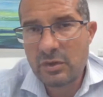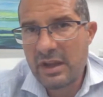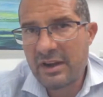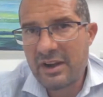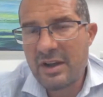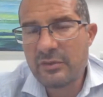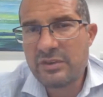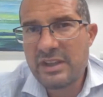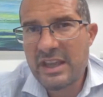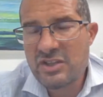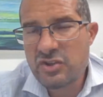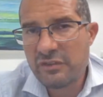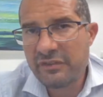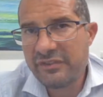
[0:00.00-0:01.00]
around the
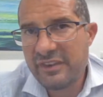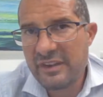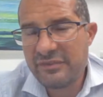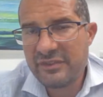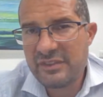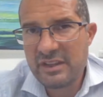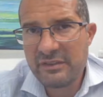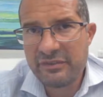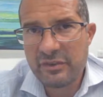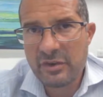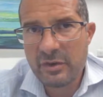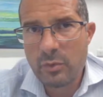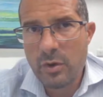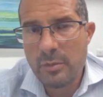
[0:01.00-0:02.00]
age of 50
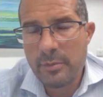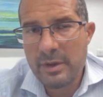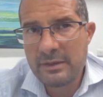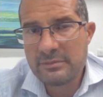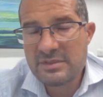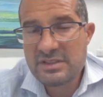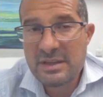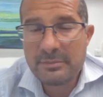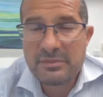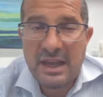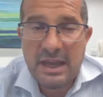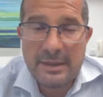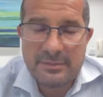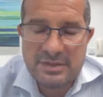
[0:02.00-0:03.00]
for a woman,
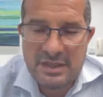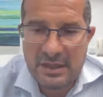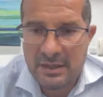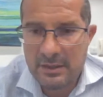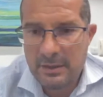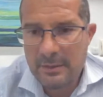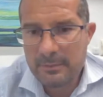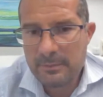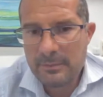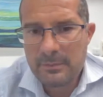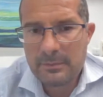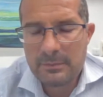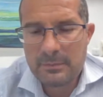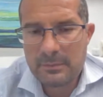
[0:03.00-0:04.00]
sometimes a
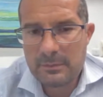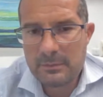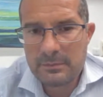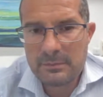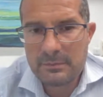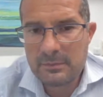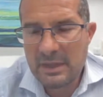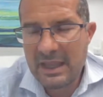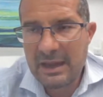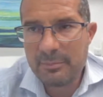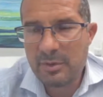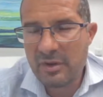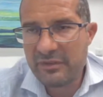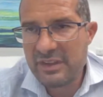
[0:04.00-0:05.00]

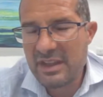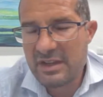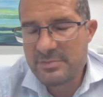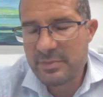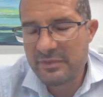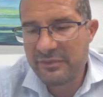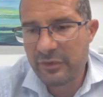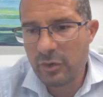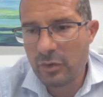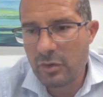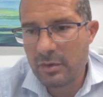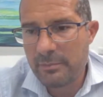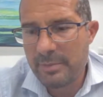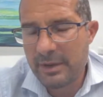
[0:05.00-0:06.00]
couple of years
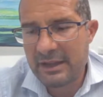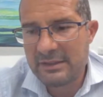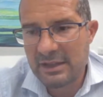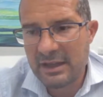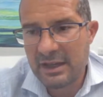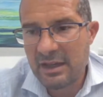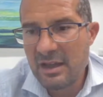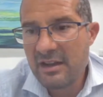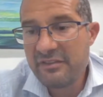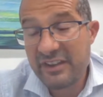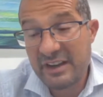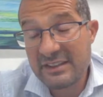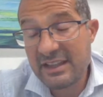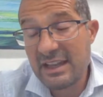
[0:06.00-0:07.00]
before, but
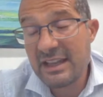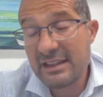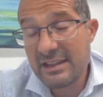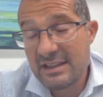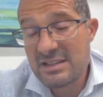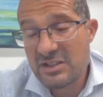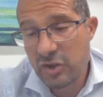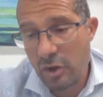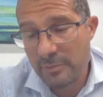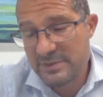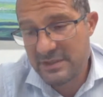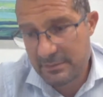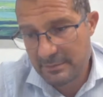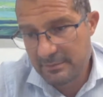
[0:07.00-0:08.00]
fertility
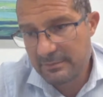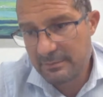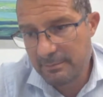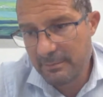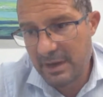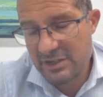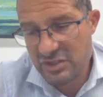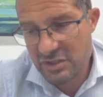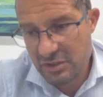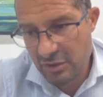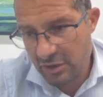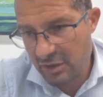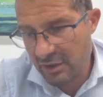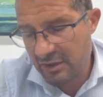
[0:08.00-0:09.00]
stops much
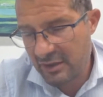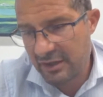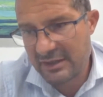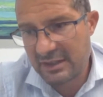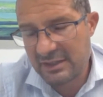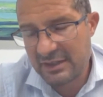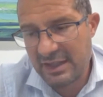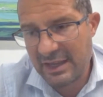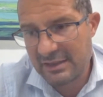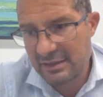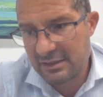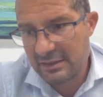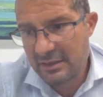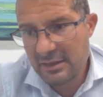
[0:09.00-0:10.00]
earlier than
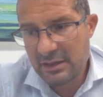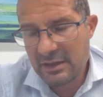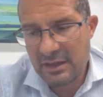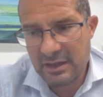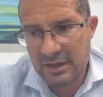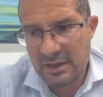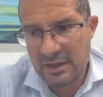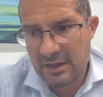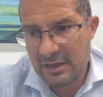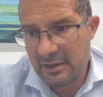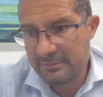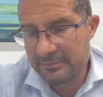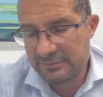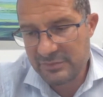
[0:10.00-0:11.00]
that.
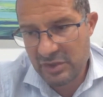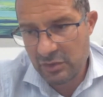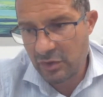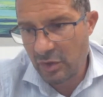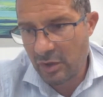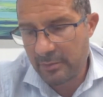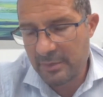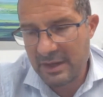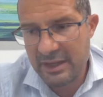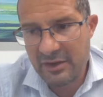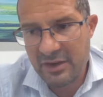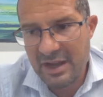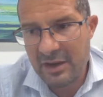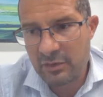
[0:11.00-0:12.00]
So normally
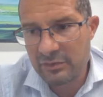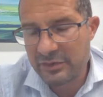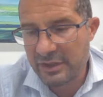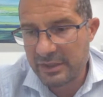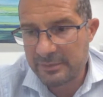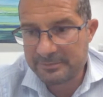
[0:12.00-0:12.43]
around